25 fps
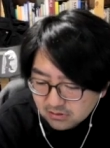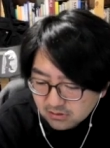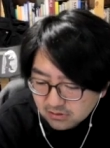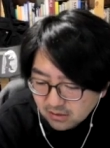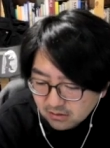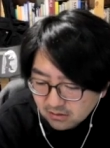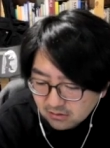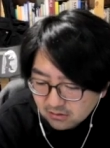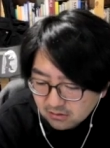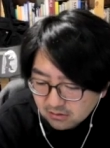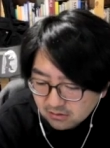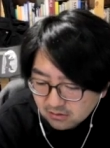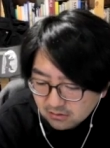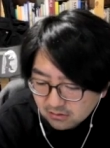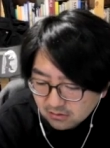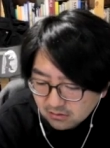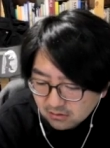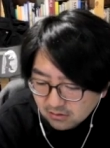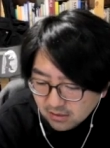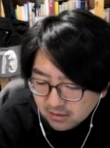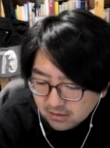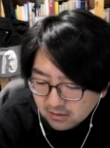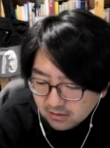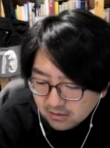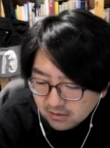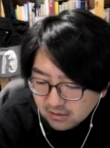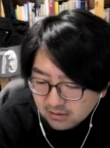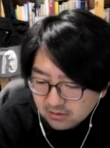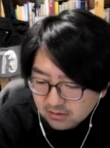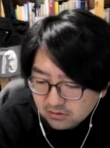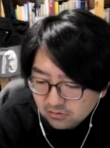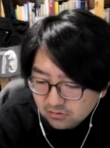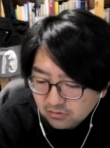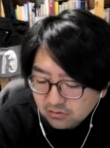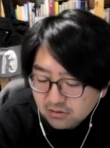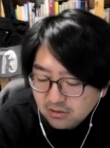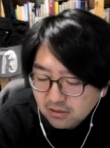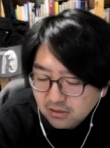And I
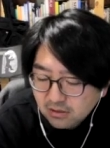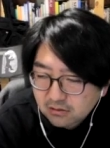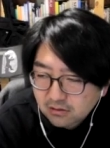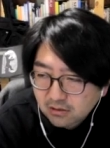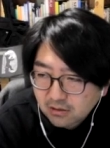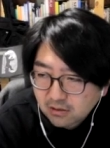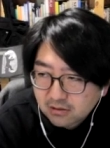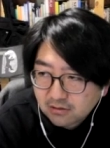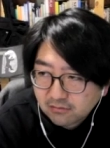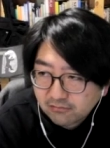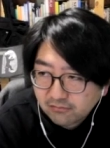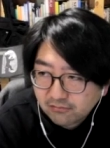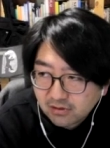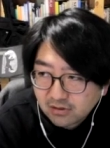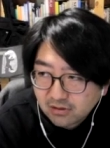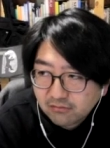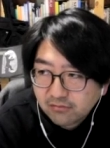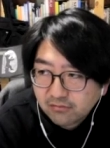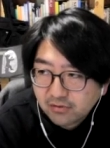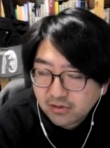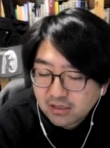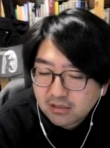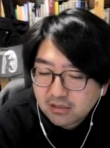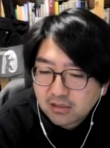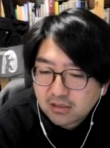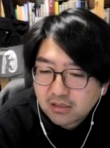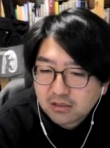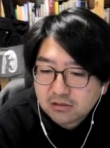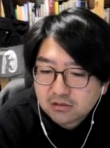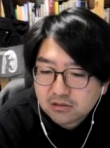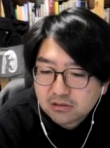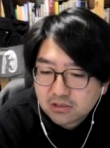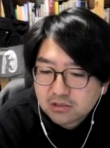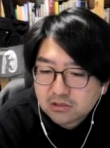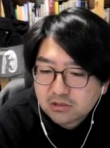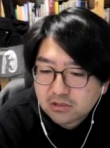thought that in the very beginning this